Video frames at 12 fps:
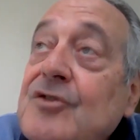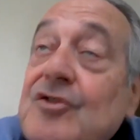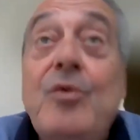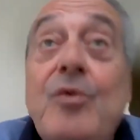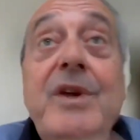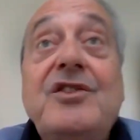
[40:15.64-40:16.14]

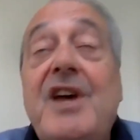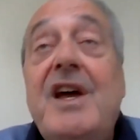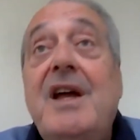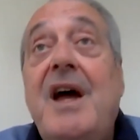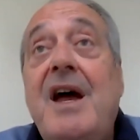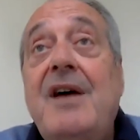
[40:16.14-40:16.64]
so we
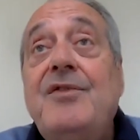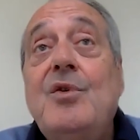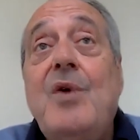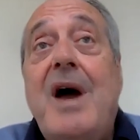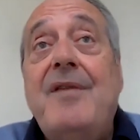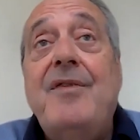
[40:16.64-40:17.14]
say, have
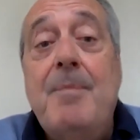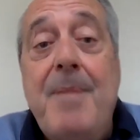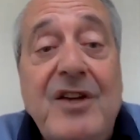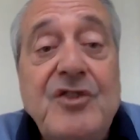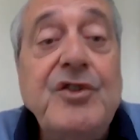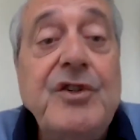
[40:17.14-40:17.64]
you ever
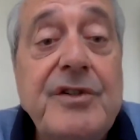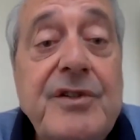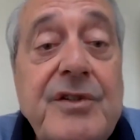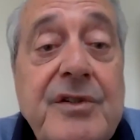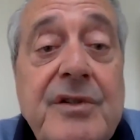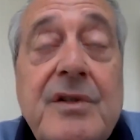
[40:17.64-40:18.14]
measured
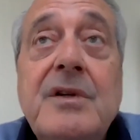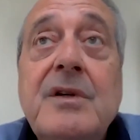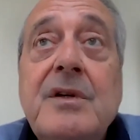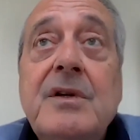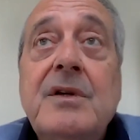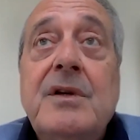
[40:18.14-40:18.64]

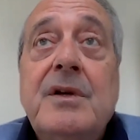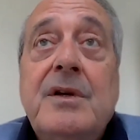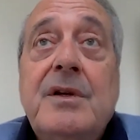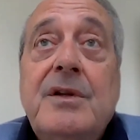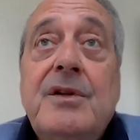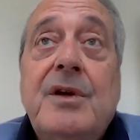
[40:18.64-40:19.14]

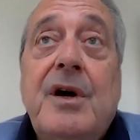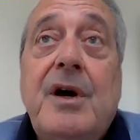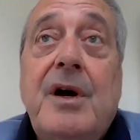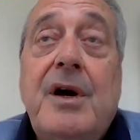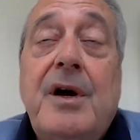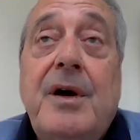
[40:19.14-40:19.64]

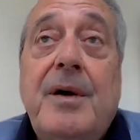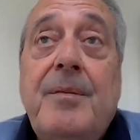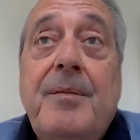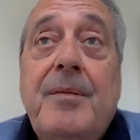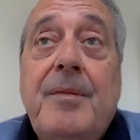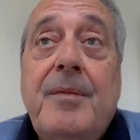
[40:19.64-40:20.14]
the
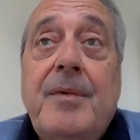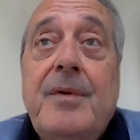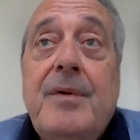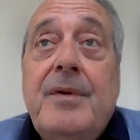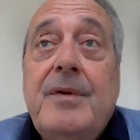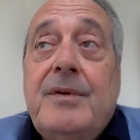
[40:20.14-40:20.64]

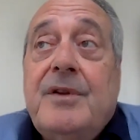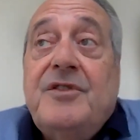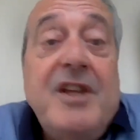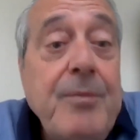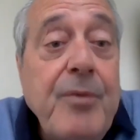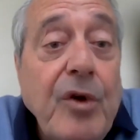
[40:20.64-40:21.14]

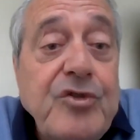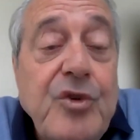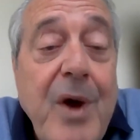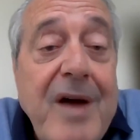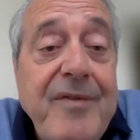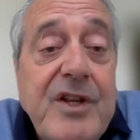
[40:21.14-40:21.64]
team roles
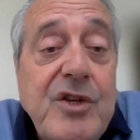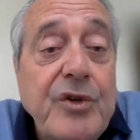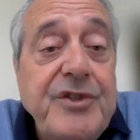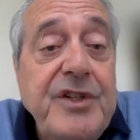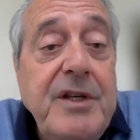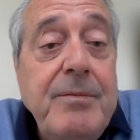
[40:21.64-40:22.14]
you have in
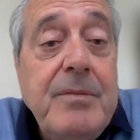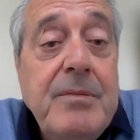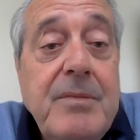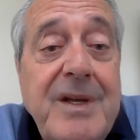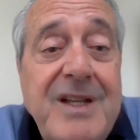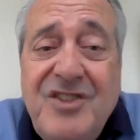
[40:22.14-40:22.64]
your team?
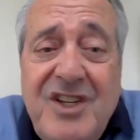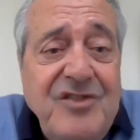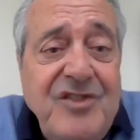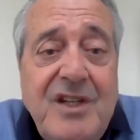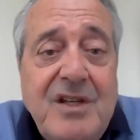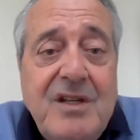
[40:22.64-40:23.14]
It's
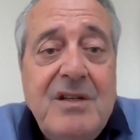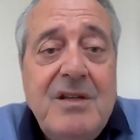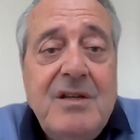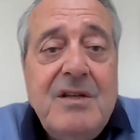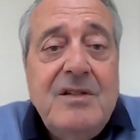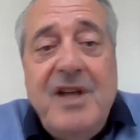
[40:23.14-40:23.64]
easy.
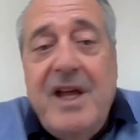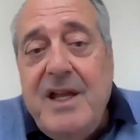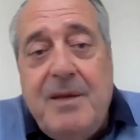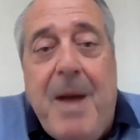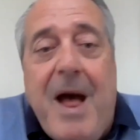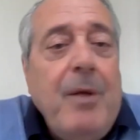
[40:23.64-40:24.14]

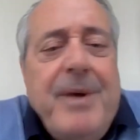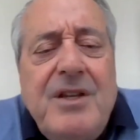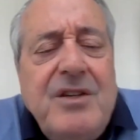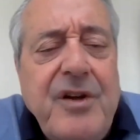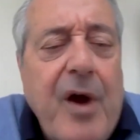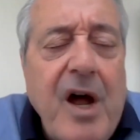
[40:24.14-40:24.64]
Take
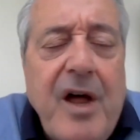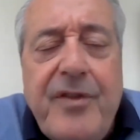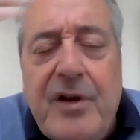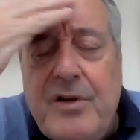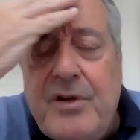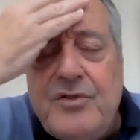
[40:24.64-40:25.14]
Belbin, there are
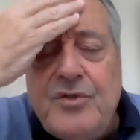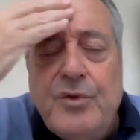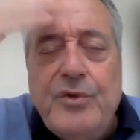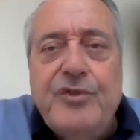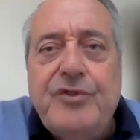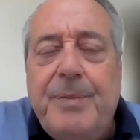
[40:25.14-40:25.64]
other
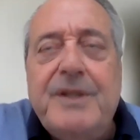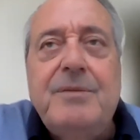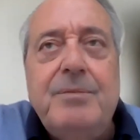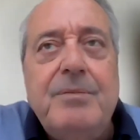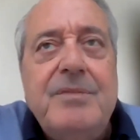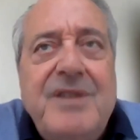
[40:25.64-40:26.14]
tools, but
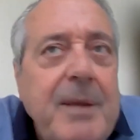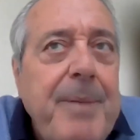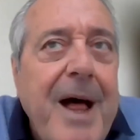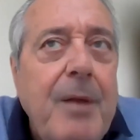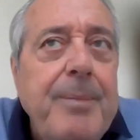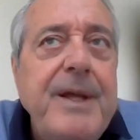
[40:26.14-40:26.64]
take
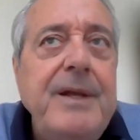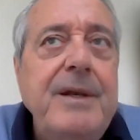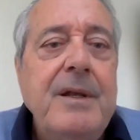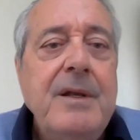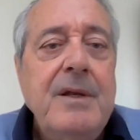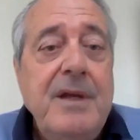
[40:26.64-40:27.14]
Belbin
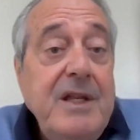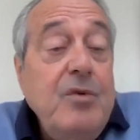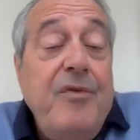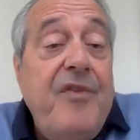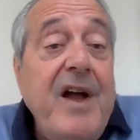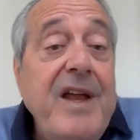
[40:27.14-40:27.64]
and
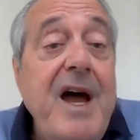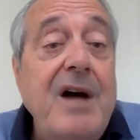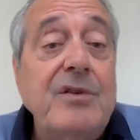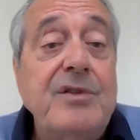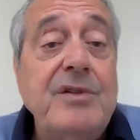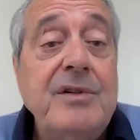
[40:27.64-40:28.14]
you find
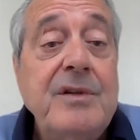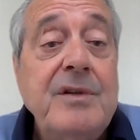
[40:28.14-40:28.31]
out.